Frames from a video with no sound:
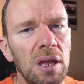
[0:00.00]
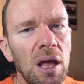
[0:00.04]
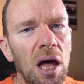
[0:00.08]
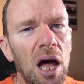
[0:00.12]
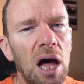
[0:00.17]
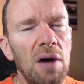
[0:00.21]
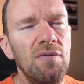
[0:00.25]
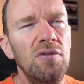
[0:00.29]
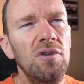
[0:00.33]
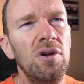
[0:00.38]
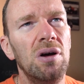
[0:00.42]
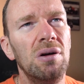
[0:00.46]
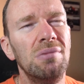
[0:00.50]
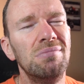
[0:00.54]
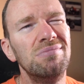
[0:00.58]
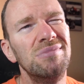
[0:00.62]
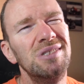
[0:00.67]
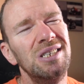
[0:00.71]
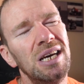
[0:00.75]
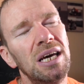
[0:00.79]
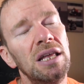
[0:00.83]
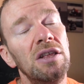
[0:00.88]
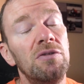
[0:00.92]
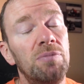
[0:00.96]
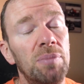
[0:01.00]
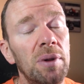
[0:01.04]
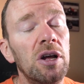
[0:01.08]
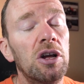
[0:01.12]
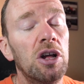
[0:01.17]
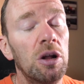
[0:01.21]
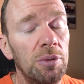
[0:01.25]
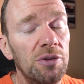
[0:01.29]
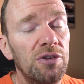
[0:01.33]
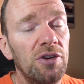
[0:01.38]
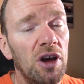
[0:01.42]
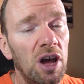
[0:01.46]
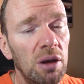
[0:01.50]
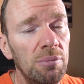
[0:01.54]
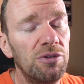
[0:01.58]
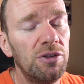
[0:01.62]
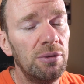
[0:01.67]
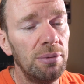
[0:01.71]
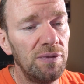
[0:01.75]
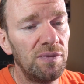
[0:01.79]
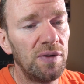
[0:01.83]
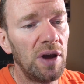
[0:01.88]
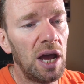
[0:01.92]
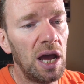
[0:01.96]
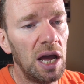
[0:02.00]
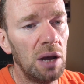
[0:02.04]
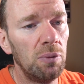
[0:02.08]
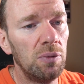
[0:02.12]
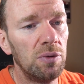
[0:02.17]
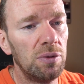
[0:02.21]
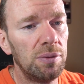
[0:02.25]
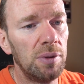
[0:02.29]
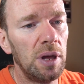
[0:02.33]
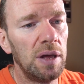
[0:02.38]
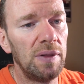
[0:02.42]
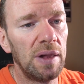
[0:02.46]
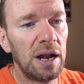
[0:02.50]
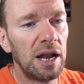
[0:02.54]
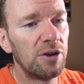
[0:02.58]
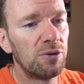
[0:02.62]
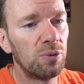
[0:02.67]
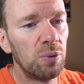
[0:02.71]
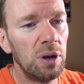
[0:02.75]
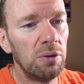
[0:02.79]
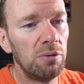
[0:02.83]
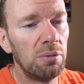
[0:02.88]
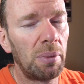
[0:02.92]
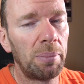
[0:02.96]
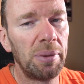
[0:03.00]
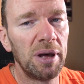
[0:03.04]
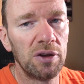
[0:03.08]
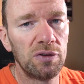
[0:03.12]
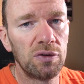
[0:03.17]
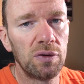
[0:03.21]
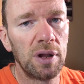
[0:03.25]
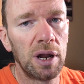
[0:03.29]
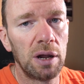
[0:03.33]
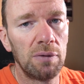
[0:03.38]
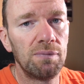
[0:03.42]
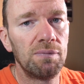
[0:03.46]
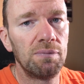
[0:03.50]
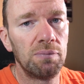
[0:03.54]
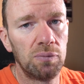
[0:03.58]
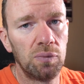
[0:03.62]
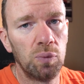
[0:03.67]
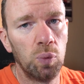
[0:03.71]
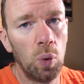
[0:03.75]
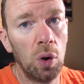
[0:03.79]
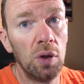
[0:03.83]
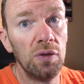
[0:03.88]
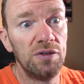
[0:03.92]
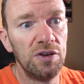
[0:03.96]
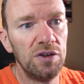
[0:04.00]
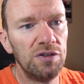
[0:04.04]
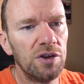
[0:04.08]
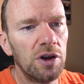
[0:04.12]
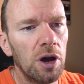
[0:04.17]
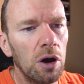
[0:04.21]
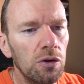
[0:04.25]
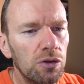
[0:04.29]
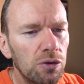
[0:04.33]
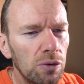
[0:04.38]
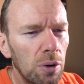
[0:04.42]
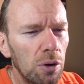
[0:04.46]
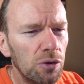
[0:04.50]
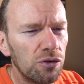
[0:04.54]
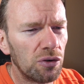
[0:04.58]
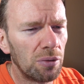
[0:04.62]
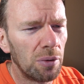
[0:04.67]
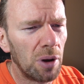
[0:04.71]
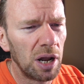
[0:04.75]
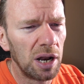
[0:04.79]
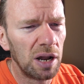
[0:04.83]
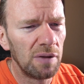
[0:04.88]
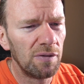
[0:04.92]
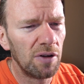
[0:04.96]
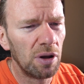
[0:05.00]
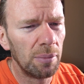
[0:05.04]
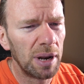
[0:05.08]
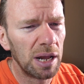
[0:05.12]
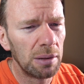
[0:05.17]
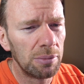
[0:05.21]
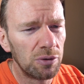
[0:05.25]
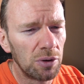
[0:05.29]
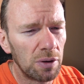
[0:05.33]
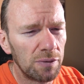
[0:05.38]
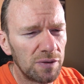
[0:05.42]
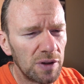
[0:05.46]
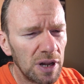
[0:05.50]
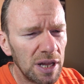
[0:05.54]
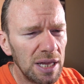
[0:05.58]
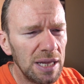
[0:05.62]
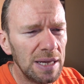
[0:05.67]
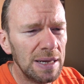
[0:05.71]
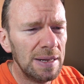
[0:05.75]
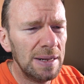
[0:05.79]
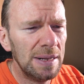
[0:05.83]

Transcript: I've not, there's been a couple of times, to be fair, in the last week with my Pixel that I've wanted to go to ultra wide and I've not been able to, obviously.